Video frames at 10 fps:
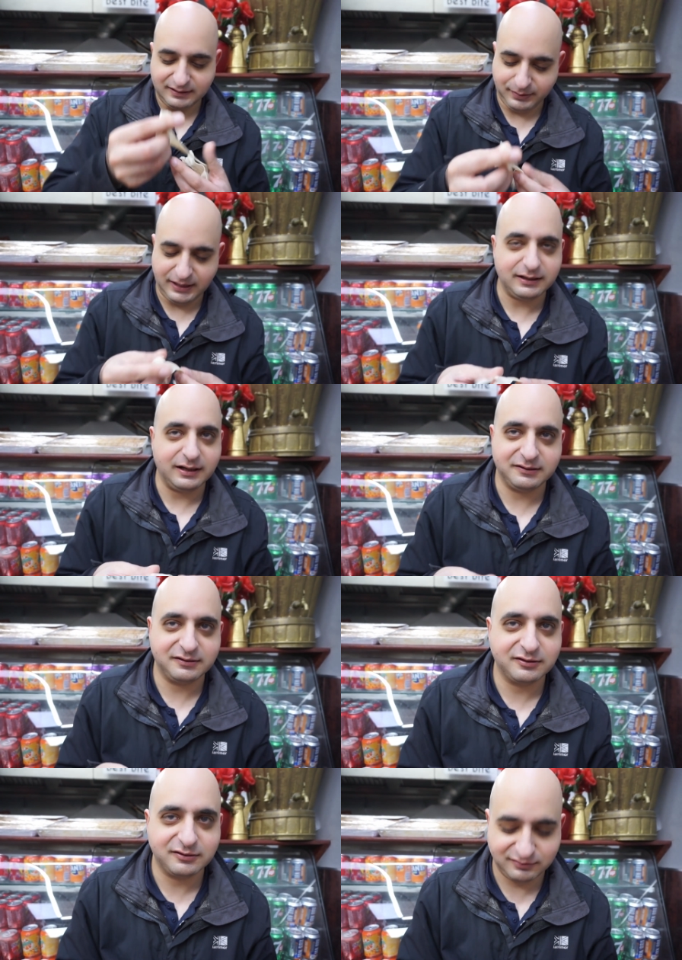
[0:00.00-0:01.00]
The bread
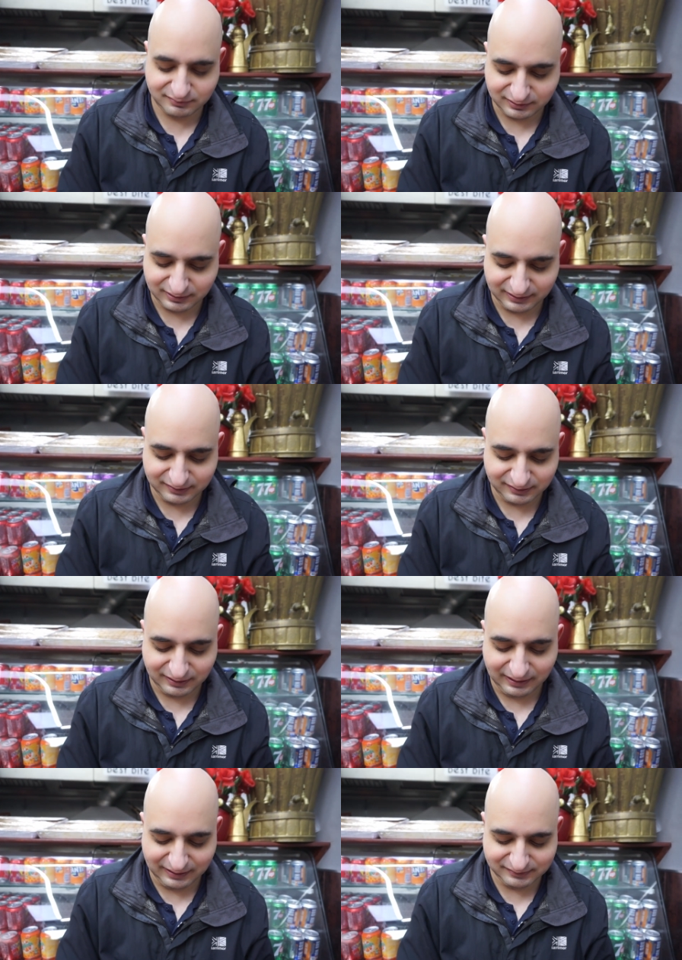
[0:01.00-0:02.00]
is like
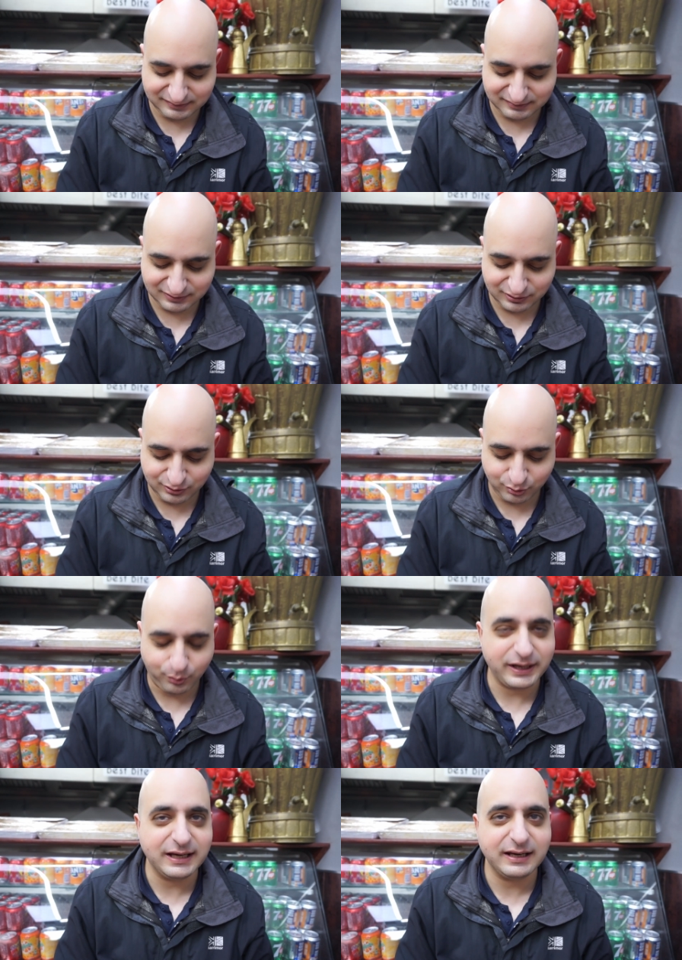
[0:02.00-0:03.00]
it's
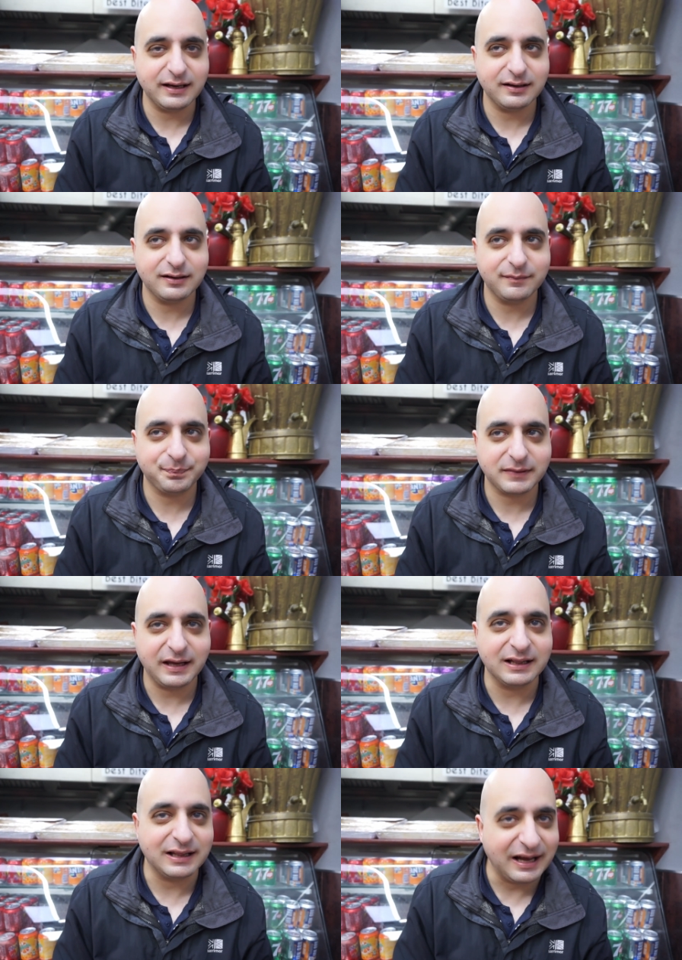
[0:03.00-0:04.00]
quite
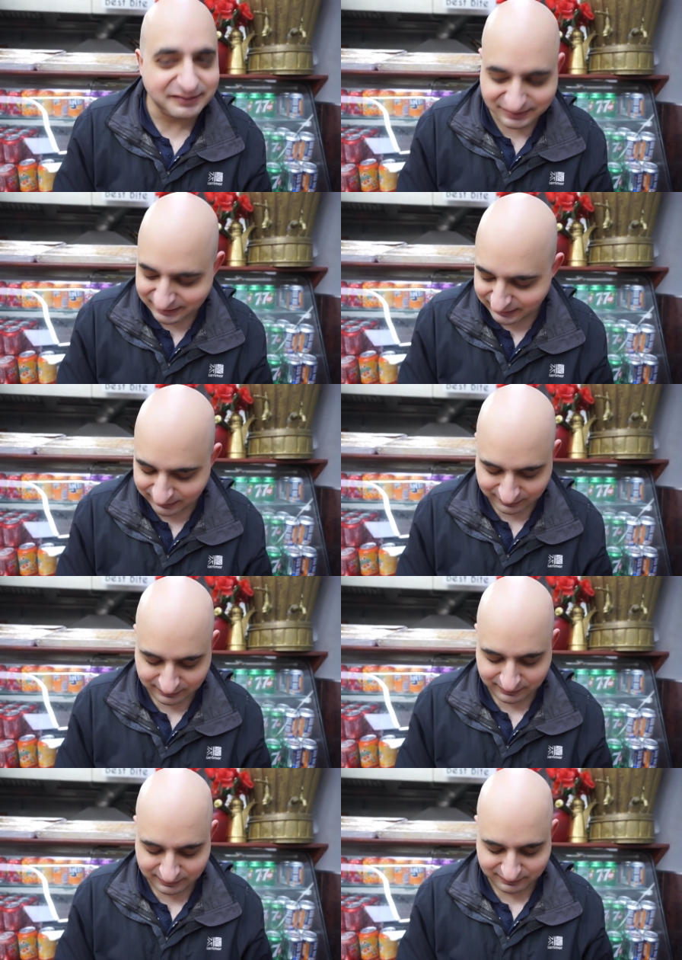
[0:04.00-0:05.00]
Elastic.
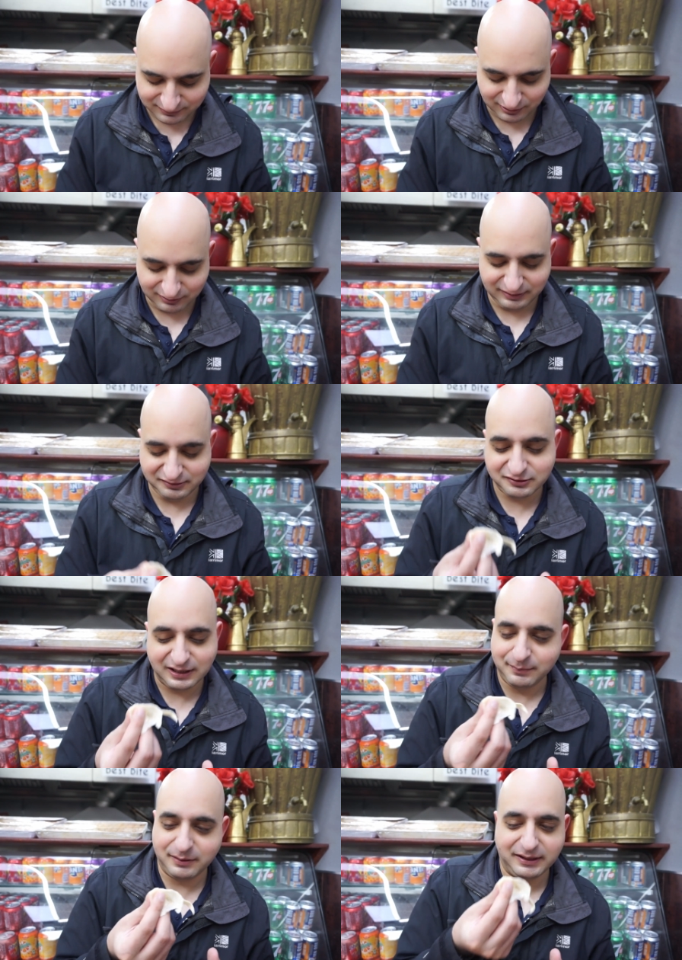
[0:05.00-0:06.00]
So let's just
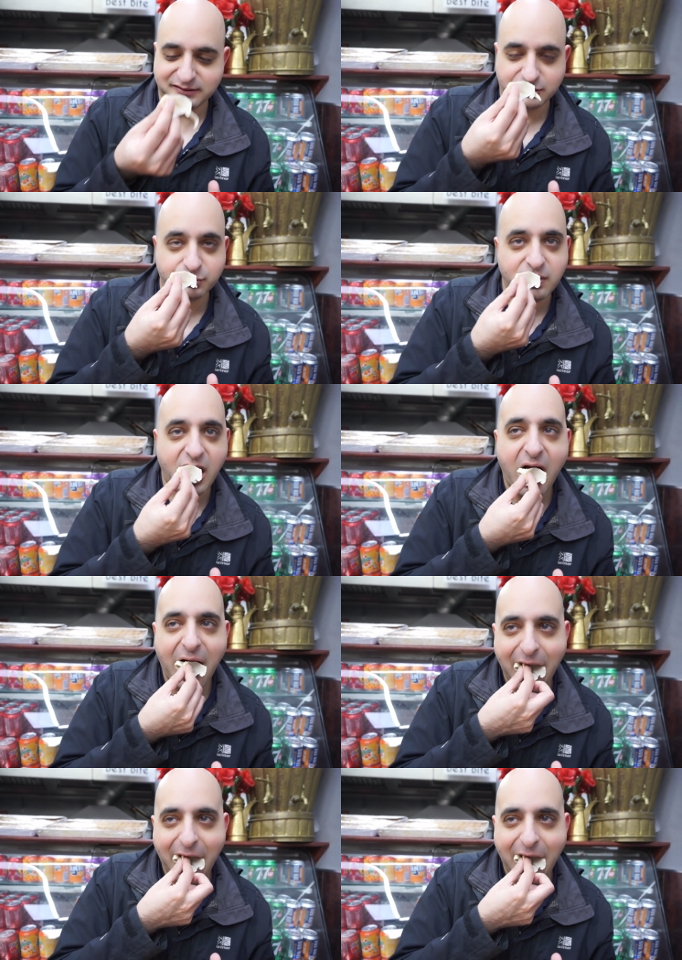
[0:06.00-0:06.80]
try a bit by itself.